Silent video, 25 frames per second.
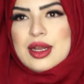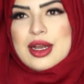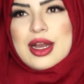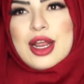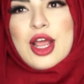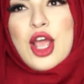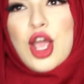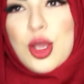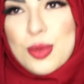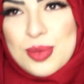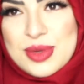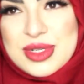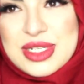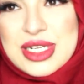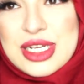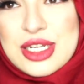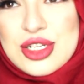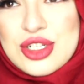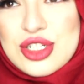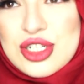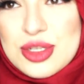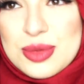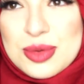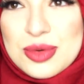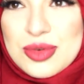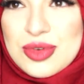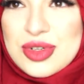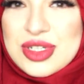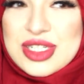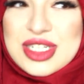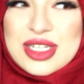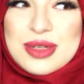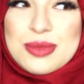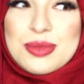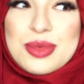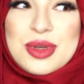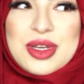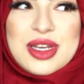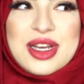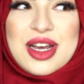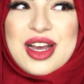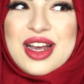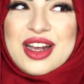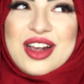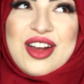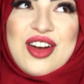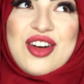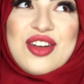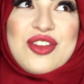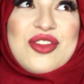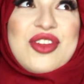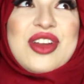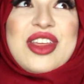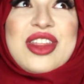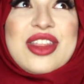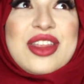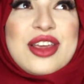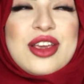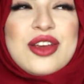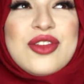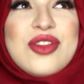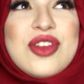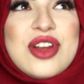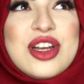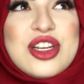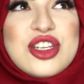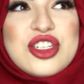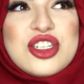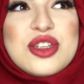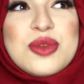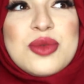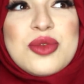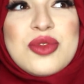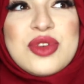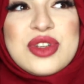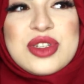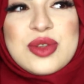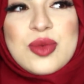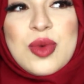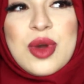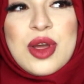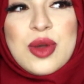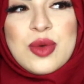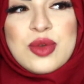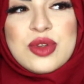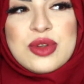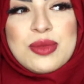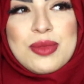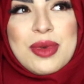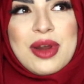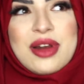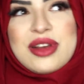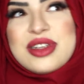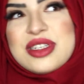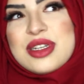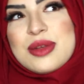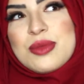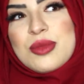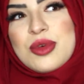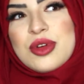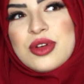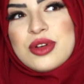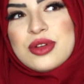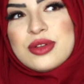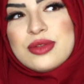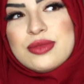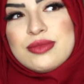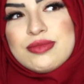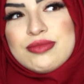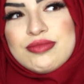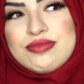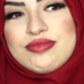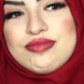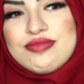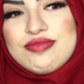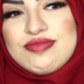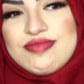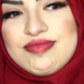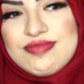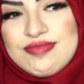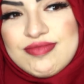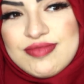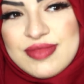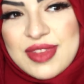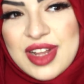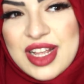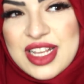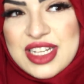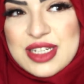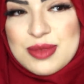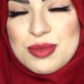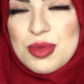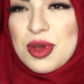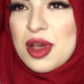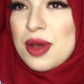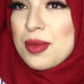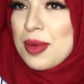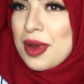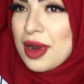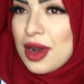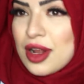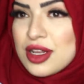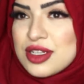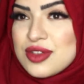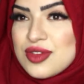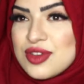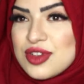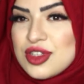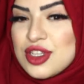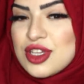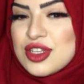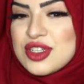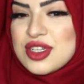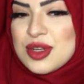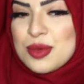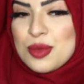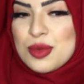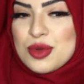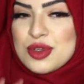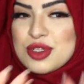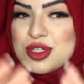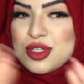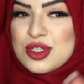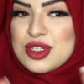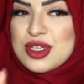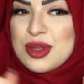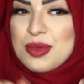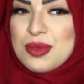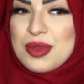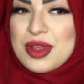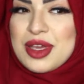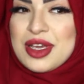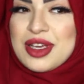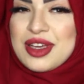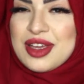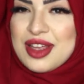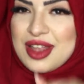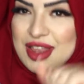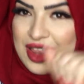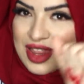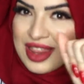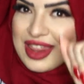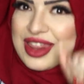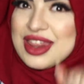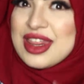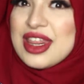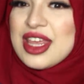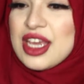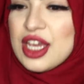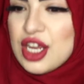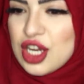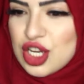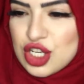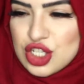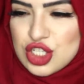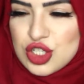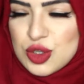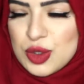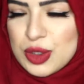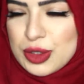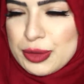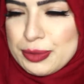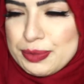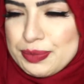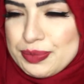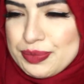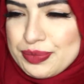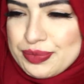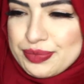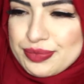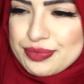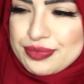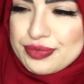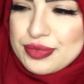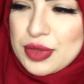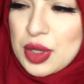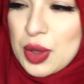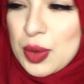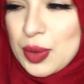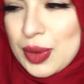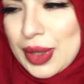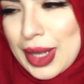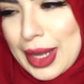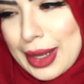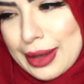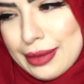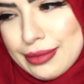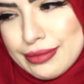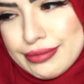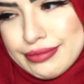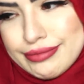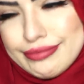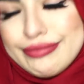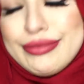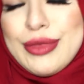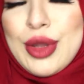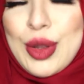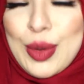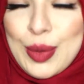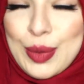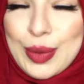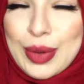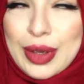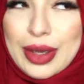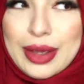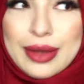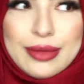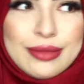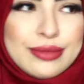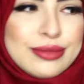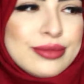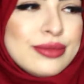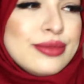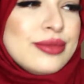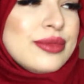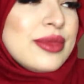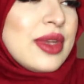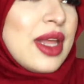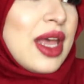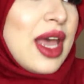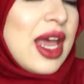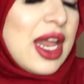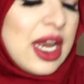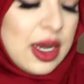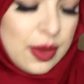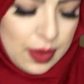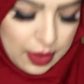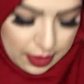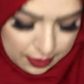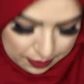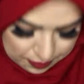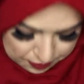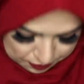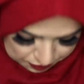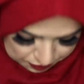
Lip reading: I hope it's a legitimate reason, because I can't really think of a legitimate reason why you wouldn't marry someone. As per my last video, someone wants to do something, they're gonna do it. Okay. Anyway,